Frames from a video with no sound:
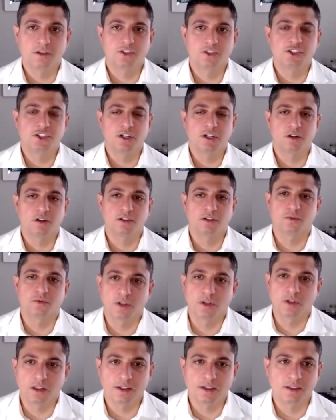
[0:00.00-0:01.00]
year is
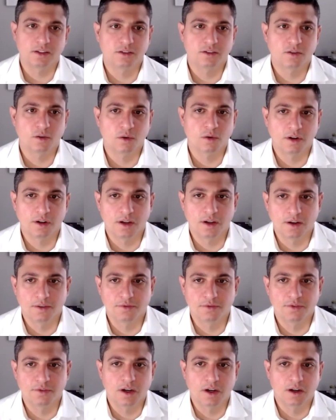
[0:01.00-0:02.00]
really the story
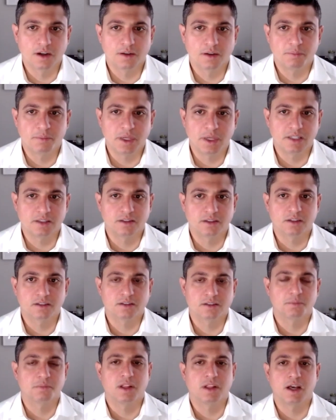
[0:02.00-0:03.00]
of basic
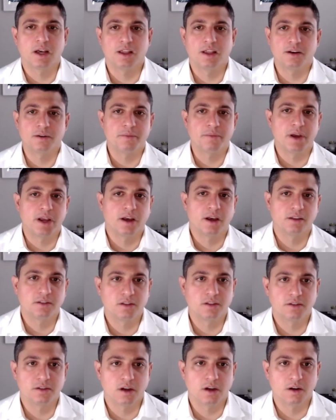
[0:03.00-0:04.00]
supply and demand.
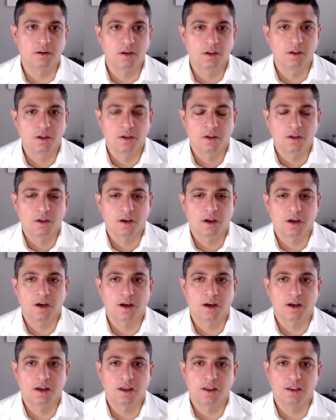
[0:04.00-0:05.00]
So
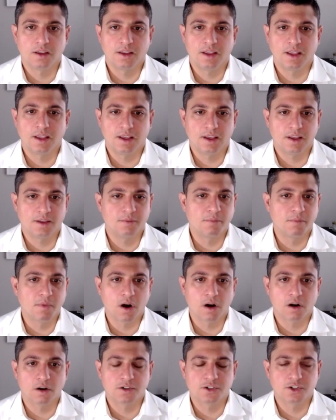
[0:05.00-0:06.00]
in
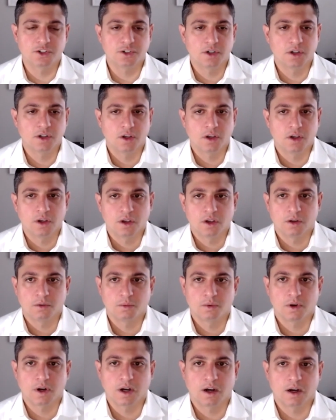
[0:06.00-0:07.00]
March,
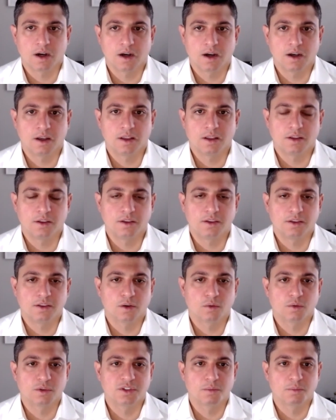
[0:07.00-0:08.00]
there
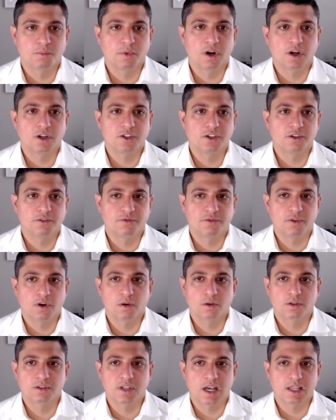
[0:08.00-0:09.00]
was a bunch of
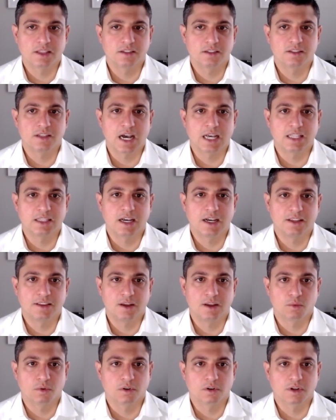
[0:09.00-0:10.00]
folks on the sideline
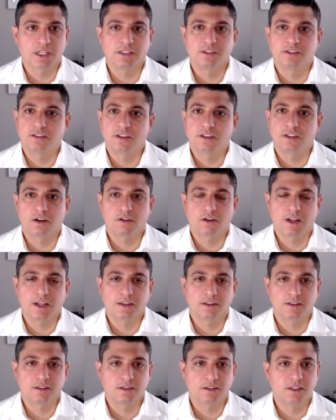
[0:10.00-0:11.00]
that were
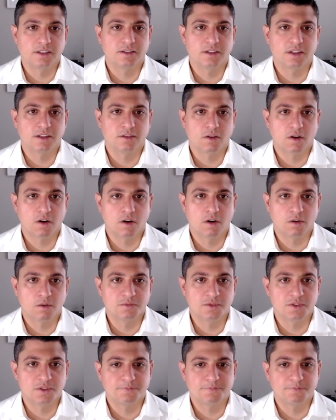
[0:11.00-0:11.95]
considering listing their homes